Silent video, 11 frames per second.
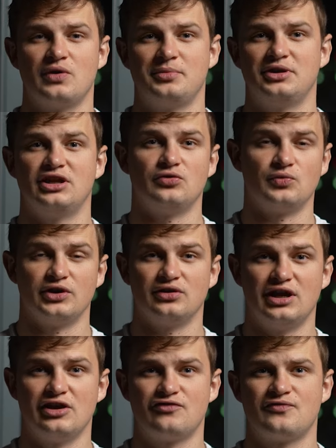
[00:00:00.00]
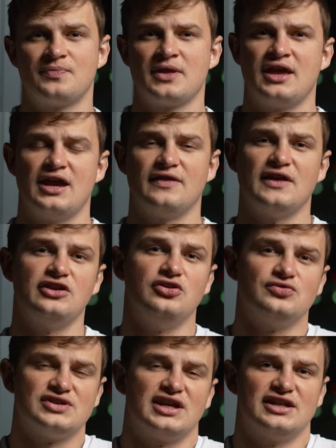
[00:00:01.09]
women in real life and then
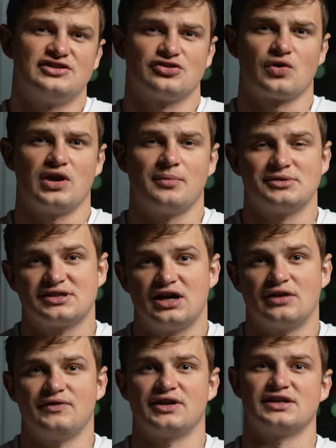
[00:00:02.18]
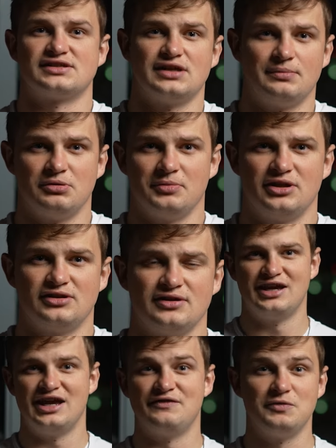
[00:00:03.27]
using Instagram as kind of like a supplement.
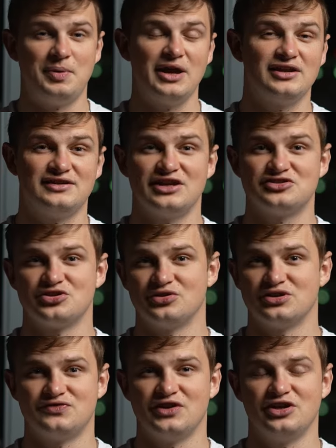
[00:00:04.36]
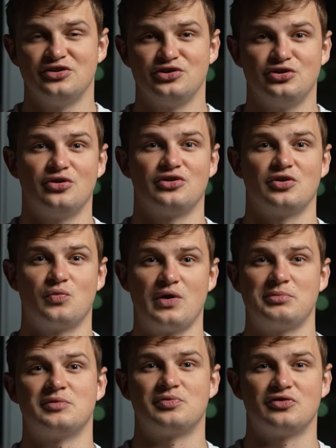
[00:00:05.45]
If you paid attention in this video, you know that
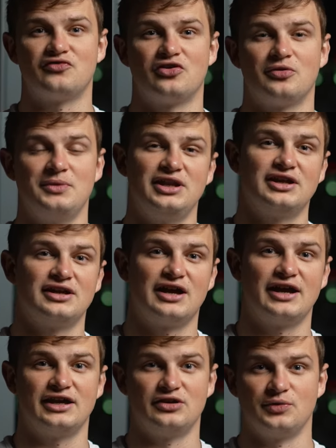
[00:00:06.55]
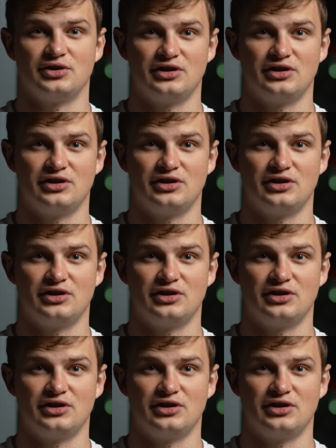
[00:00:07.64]
women prefer meeting a guy in real